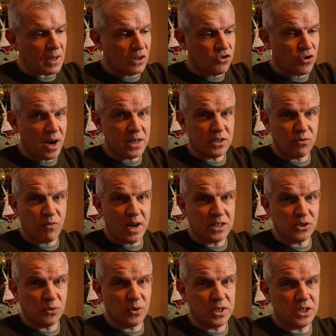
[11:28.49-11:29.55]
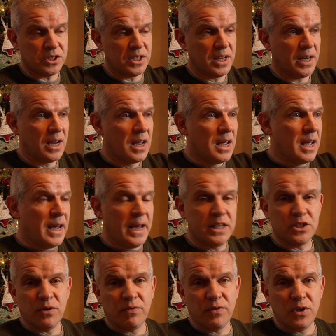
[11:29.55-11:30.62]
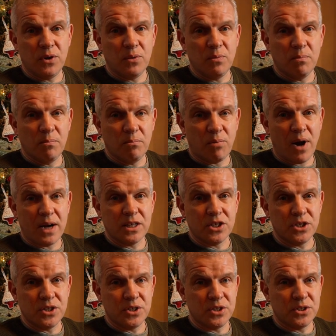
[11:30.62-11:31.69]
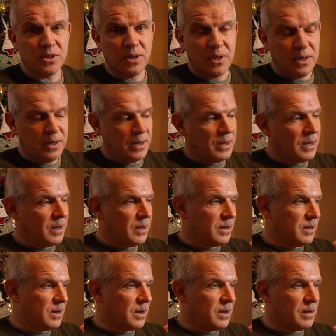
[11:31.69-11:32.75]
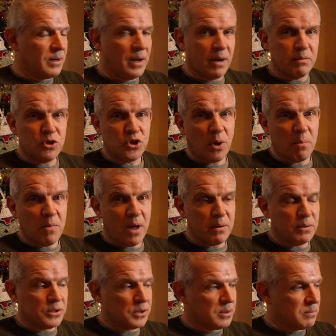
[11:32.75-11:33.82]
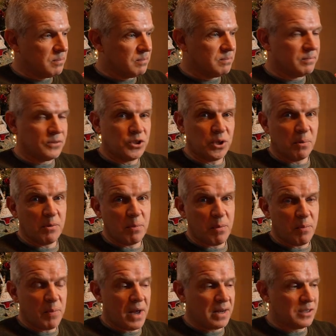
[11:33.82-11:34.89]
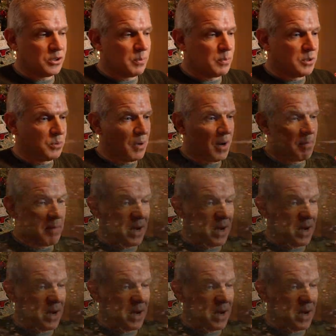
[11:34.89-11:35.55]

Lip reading: trying to wrestle this thing, hit a few branches and, you know, chop those up and chop the propellers up as well, and